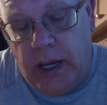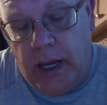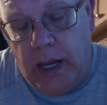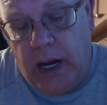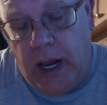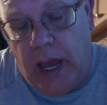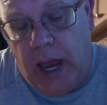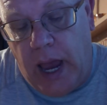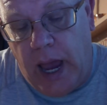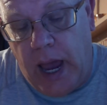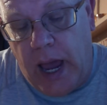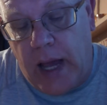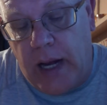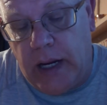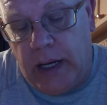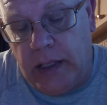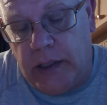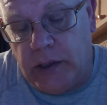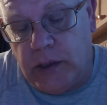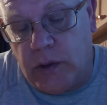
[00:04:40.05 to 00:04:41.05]
It had
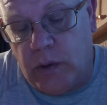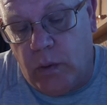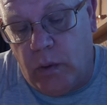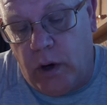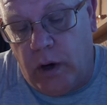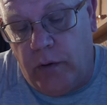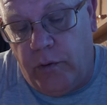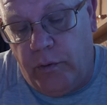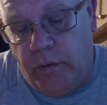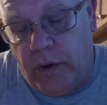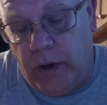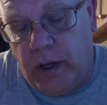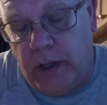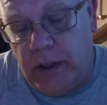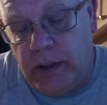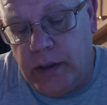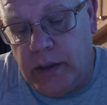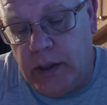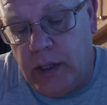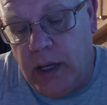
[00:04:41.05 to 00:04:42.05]
a square
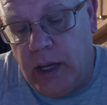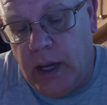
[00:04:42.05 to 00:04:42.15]
face,